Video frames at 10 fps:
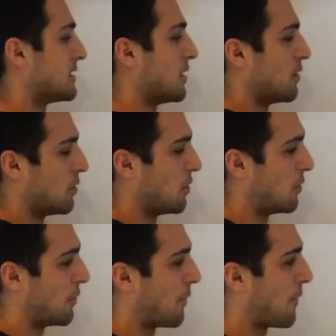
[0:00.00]

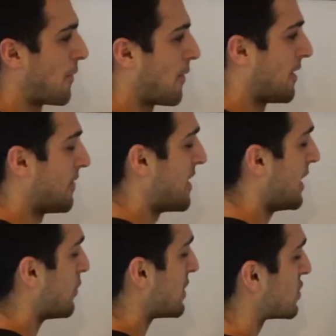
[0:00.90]
so
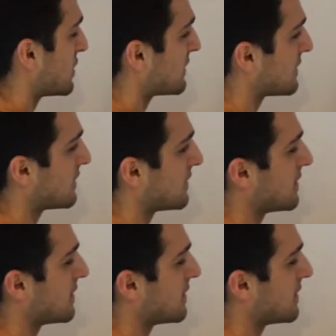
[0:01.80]
then we just